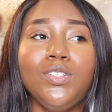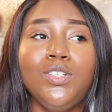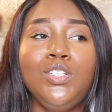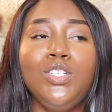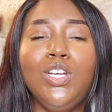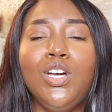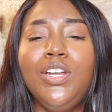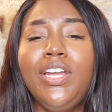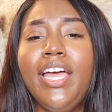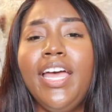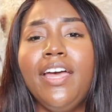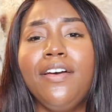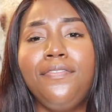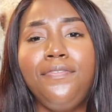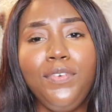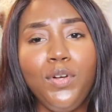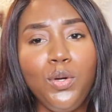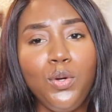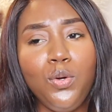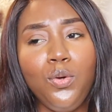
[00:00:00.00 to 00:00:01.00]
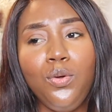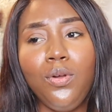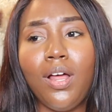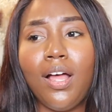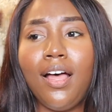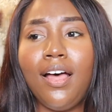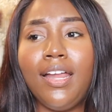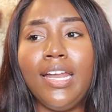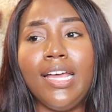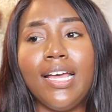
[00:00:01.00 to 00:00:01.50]
you know, they have food,
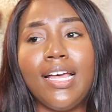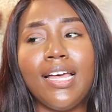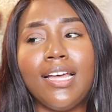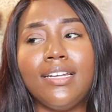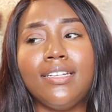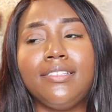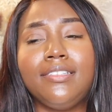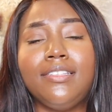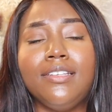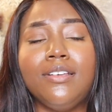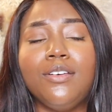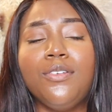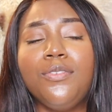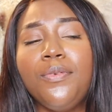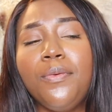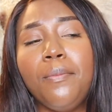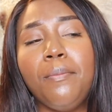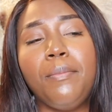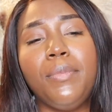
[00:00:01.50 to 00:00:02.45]
all that kind of stuff.